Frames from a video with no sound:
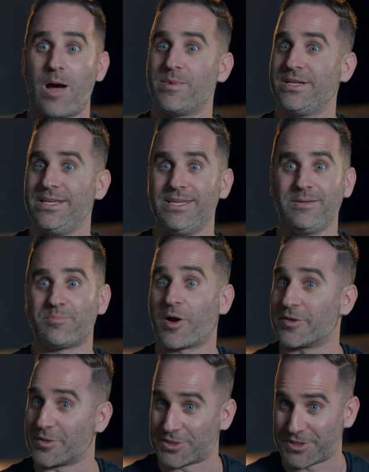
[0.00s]
comedy
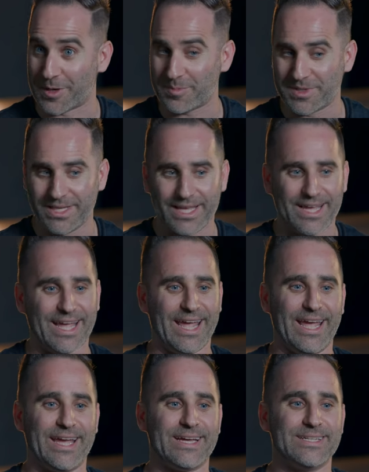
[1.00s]
partnership.
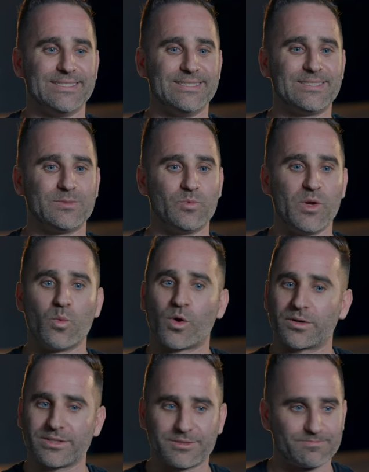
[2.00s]
And we
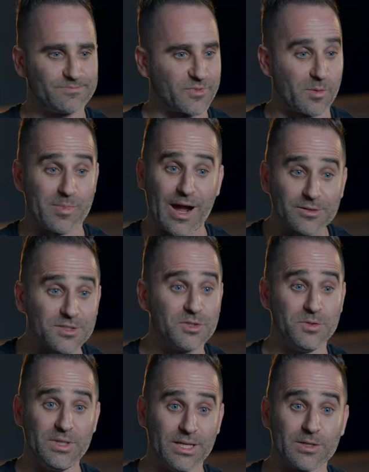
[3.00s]
worked for about
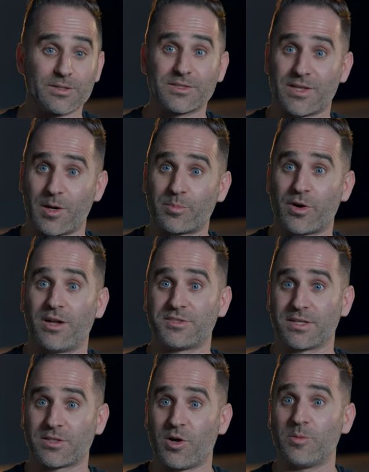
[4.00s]
2 years on a
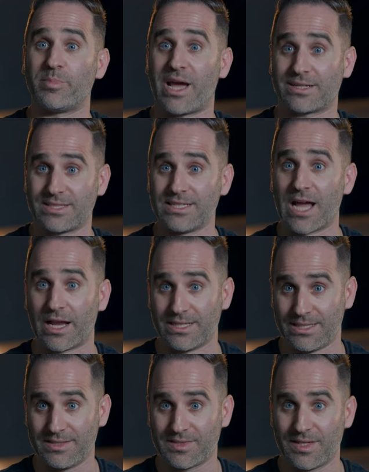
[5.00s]
project called Back to the
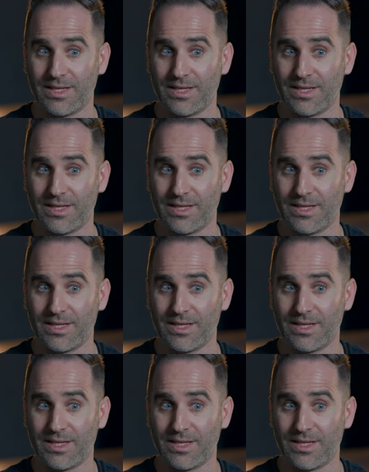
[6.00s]
90s.